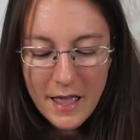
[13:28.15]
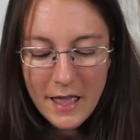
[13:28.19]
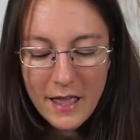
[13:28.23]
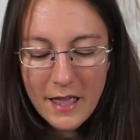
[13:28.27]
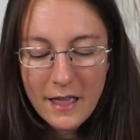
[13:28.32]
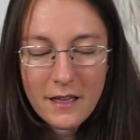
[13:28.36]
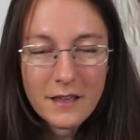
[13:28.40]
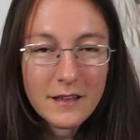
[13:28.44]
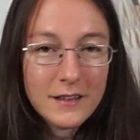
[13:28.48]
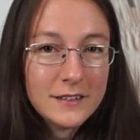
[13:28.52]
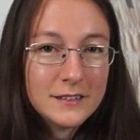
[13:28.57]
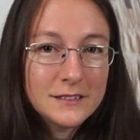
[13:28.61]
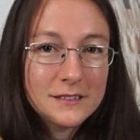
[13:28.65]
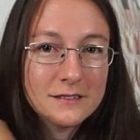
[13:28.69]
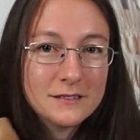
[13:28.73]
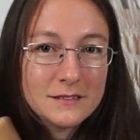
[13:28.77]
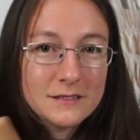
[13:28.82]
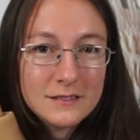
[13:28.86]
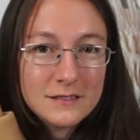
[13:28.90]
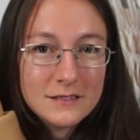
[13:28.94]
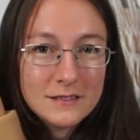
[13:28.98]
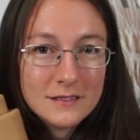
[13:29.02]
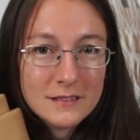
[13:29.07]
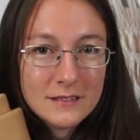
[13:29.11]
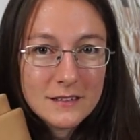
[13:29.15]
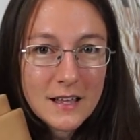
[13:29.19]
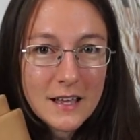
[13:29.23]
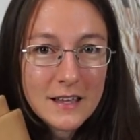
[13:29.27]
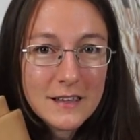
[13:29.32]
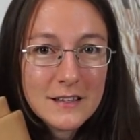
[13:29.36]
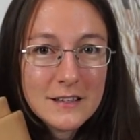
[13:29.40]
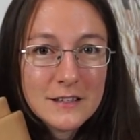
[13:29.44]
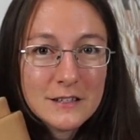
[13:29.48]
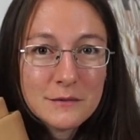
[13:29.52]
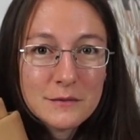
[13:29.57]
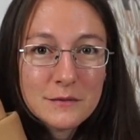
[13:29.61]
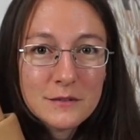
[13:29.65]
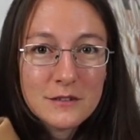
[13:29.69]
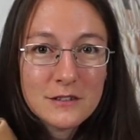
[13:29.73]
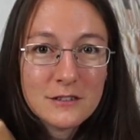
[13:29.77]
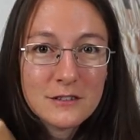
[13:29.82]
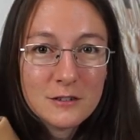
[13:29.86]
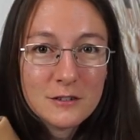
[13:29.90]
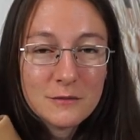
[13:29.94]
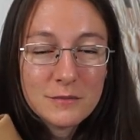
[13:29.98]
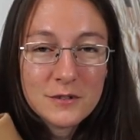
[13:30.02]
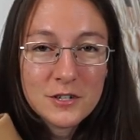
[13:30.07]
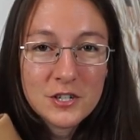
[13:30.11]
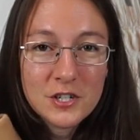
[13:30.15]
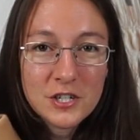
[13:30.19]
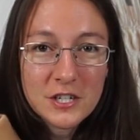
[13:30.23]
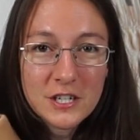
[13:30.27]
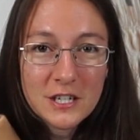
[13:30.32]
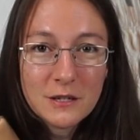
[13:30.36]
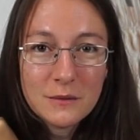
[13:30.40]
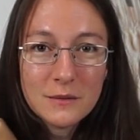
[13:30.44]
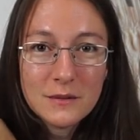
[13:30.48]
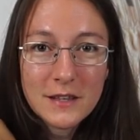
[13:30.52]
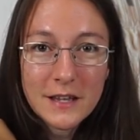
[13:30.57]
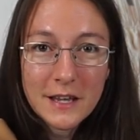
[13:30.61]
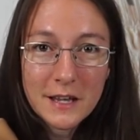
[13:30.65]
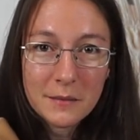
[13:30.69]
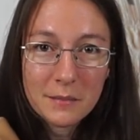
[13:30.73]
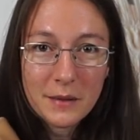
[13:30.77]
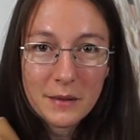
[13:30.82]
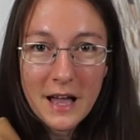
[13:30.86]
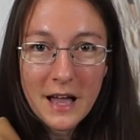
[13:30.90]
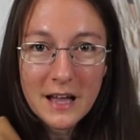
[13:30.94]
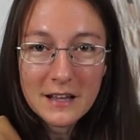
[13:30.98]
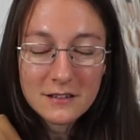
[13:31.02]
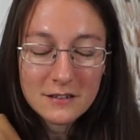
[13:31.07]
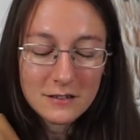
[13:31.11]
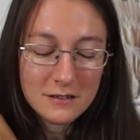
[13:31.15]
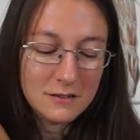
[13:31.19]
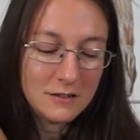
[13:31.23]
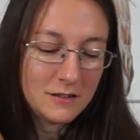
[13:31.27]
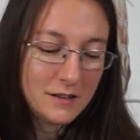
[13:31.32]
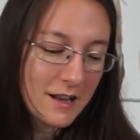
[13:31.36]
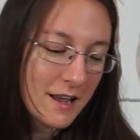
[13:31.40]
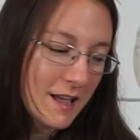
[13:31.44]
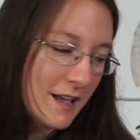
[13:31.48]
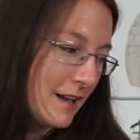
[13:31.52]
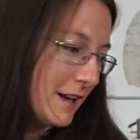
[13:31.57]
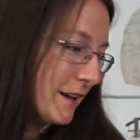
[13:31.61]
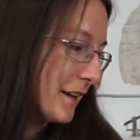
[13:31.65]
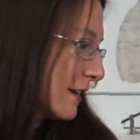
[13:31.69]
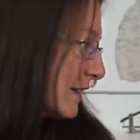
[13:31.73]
And I think this will look super chic with like a black turtleneck